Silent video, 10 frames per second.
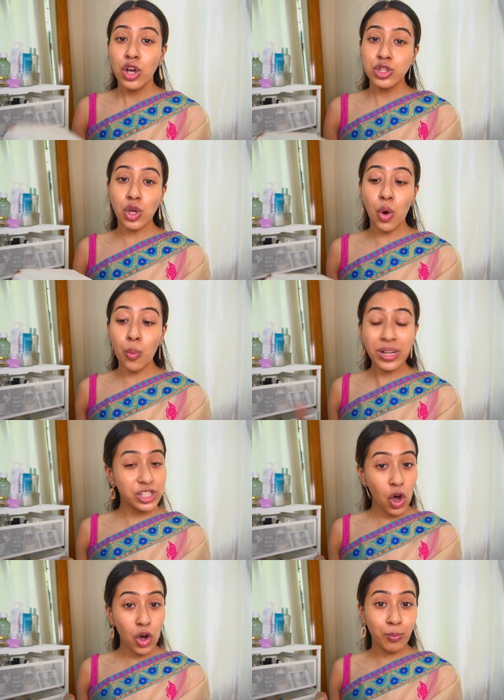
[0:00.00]
So we'll
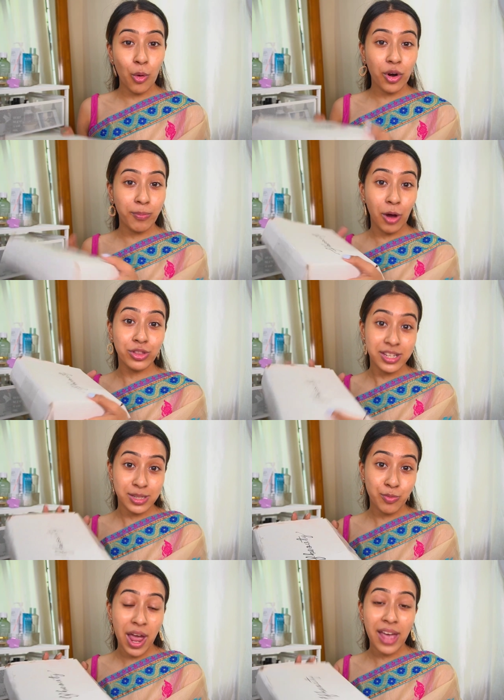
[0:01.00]
talk more about this
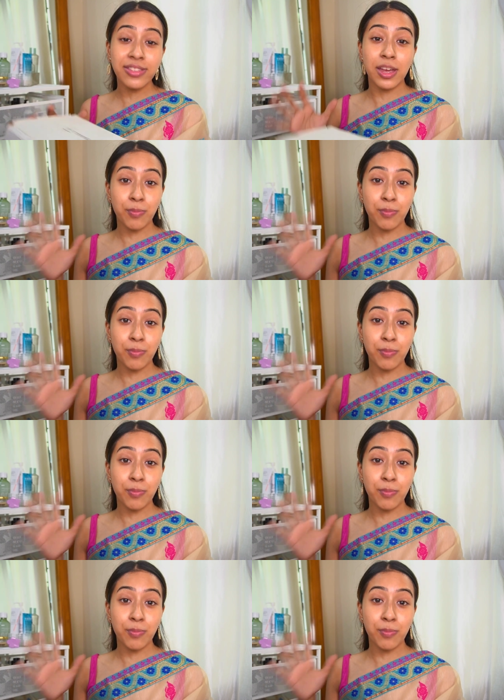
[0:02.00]
brand,